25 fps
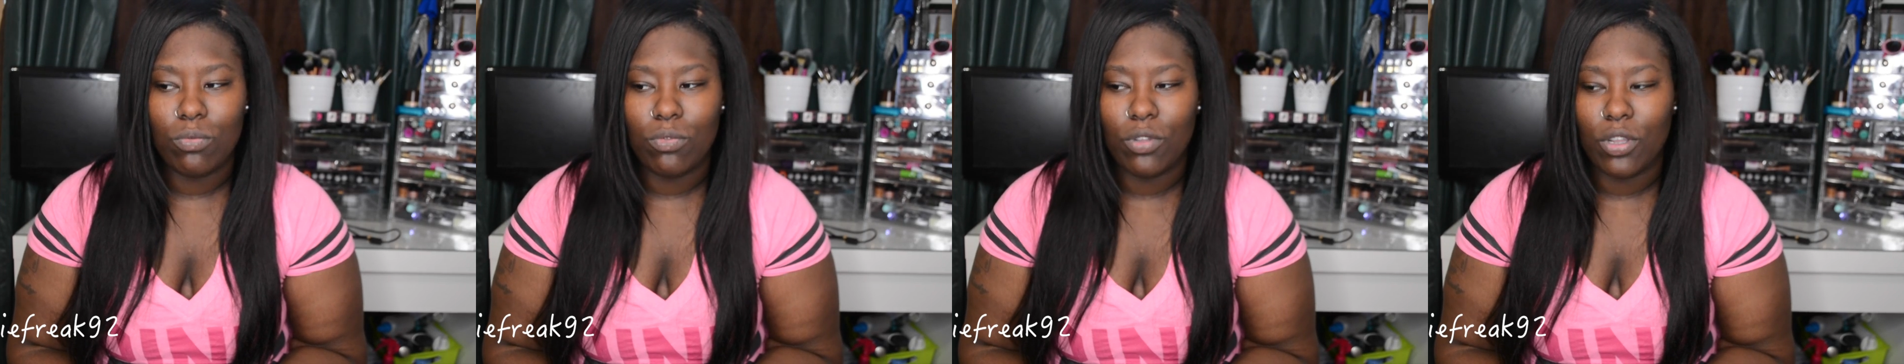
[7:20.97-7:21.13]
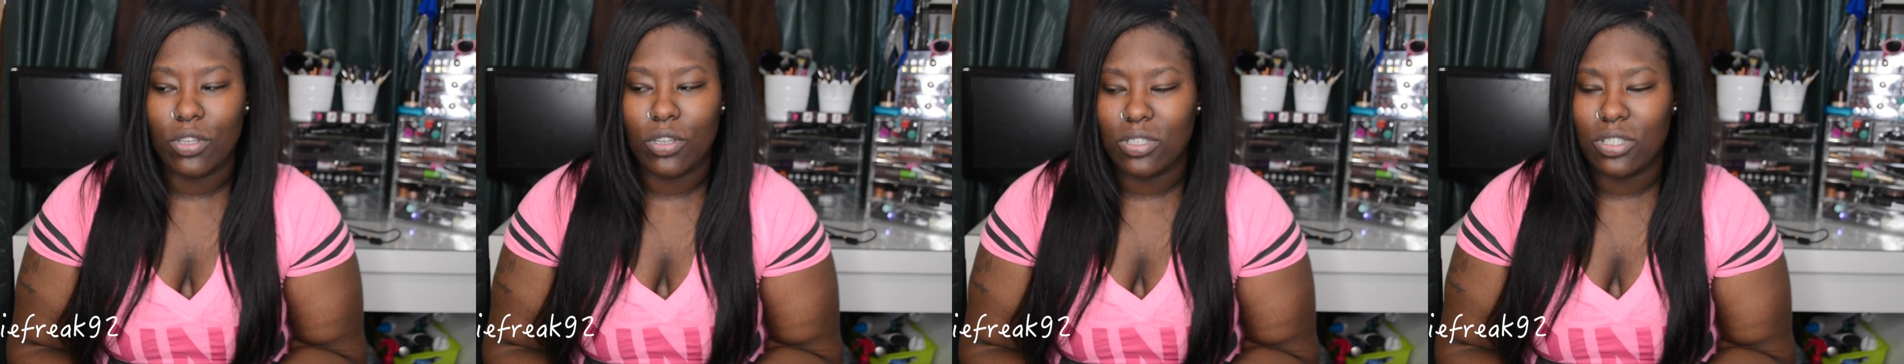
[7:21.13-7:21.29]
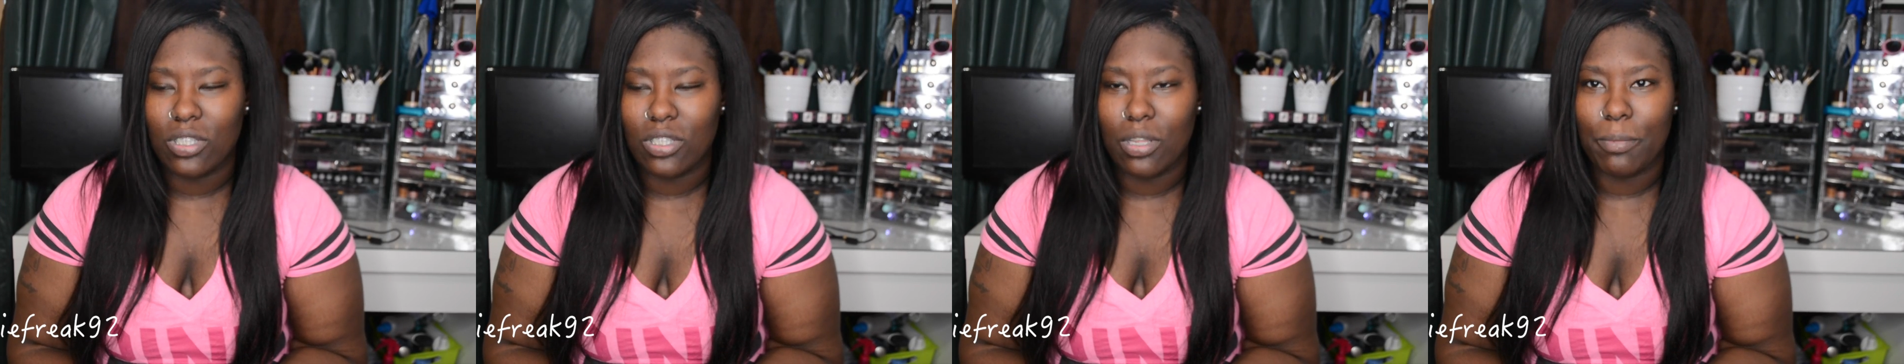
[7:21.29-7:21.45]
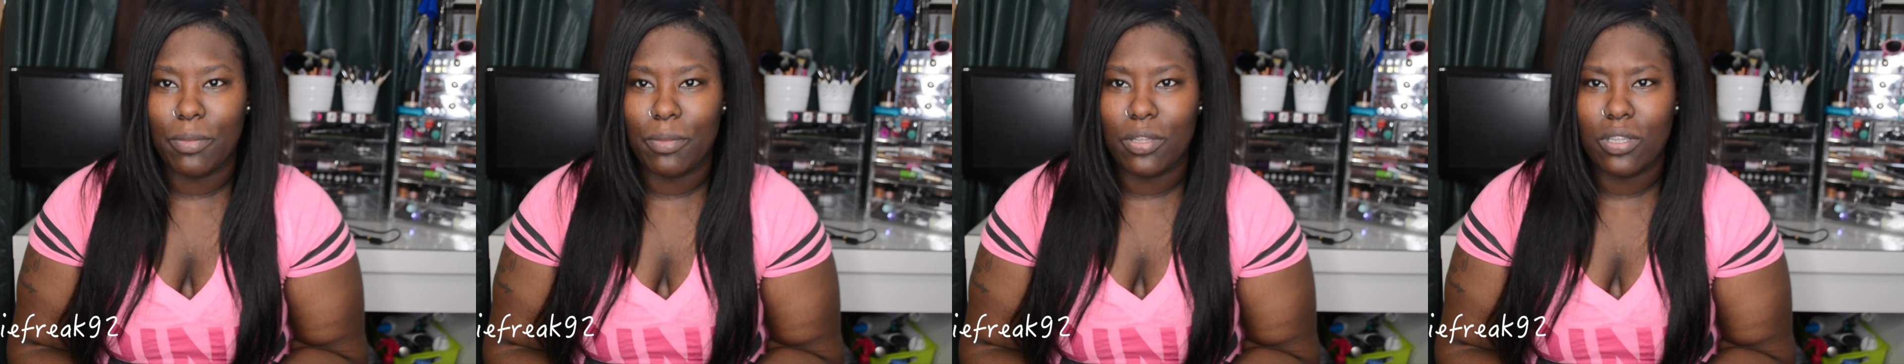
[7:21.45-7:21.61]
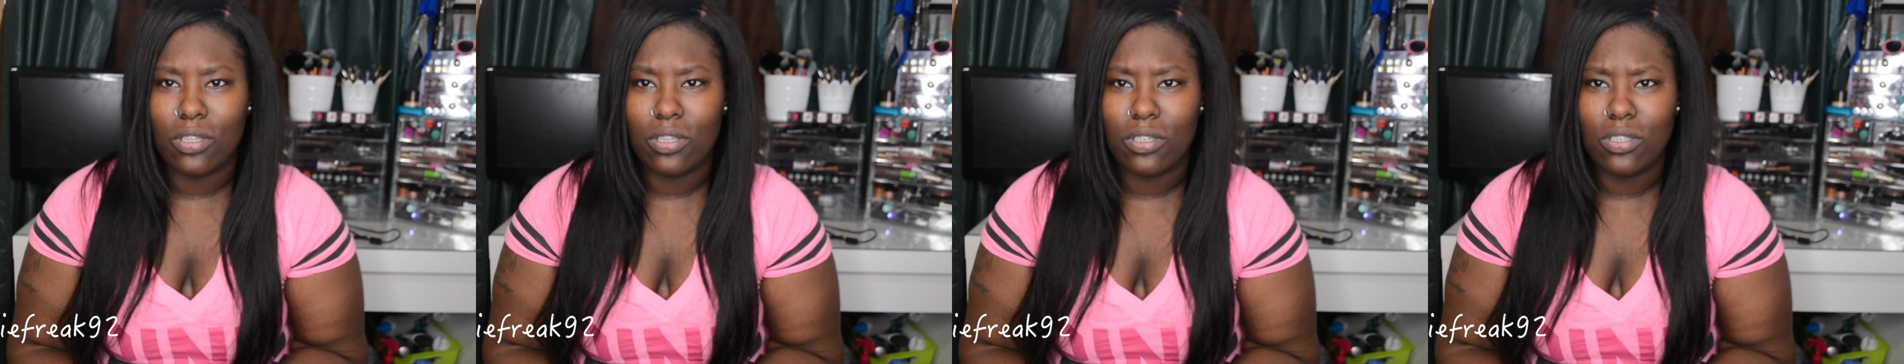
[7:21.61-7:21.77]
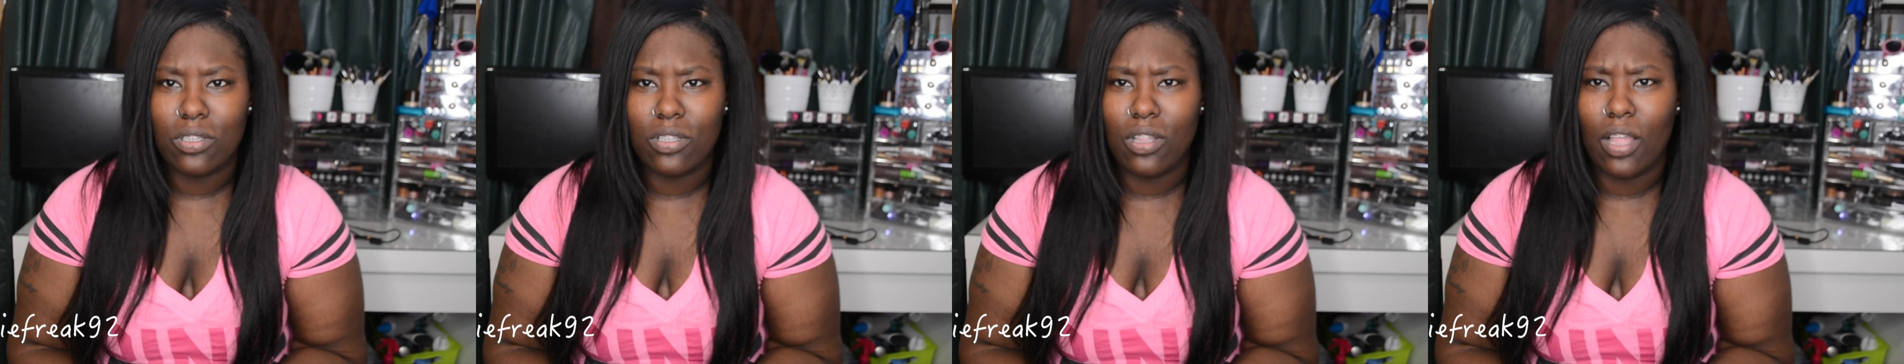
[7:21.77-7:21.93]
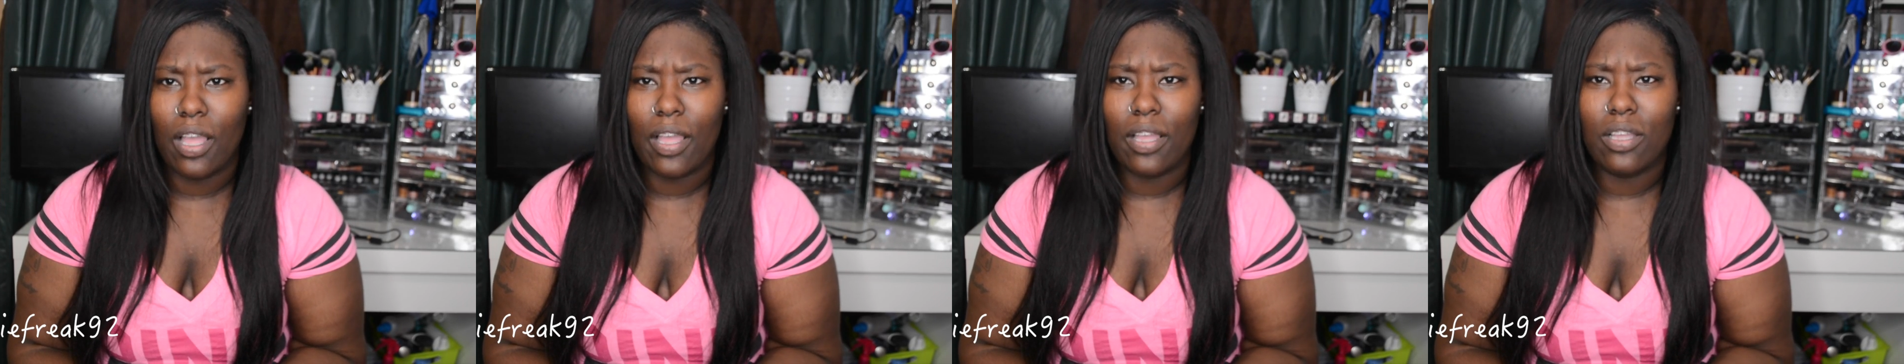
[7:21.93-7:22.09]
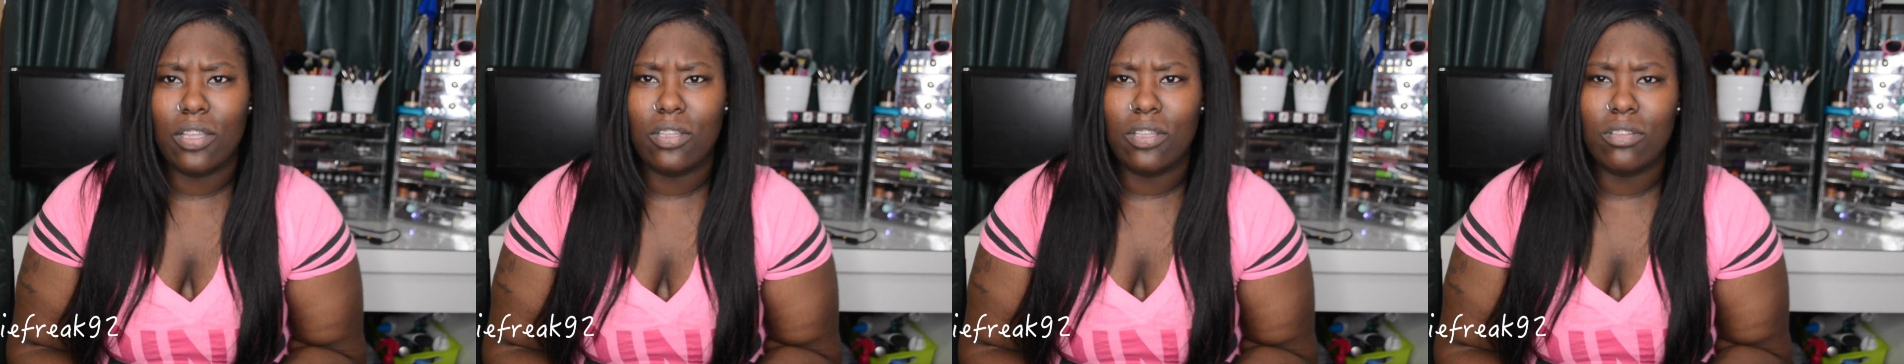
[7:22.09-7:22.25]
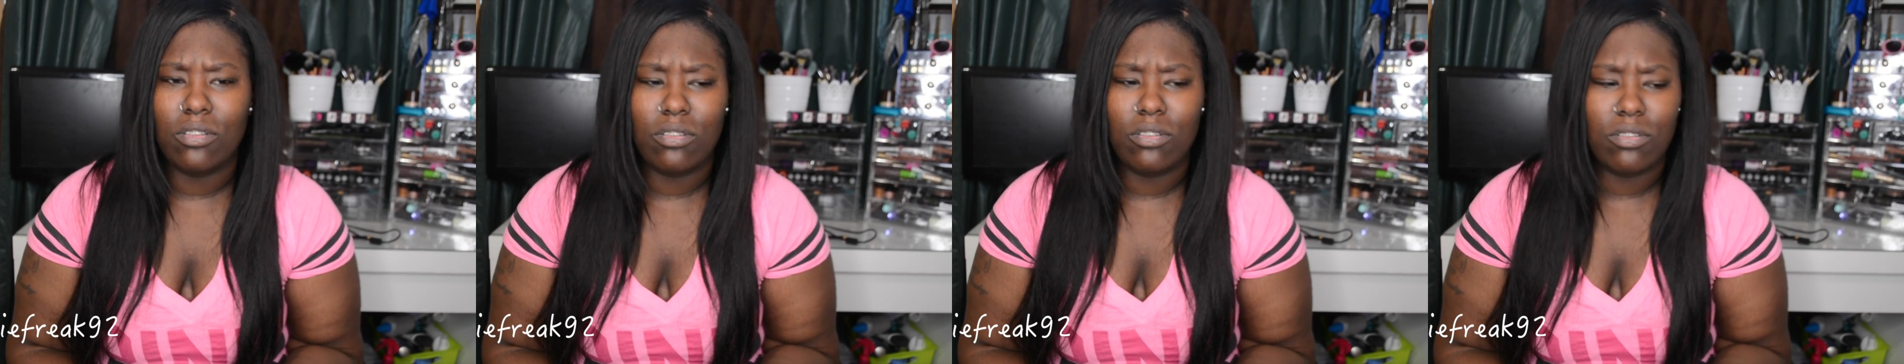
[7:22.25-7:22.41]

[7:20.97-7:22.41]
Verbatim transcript: your stomach like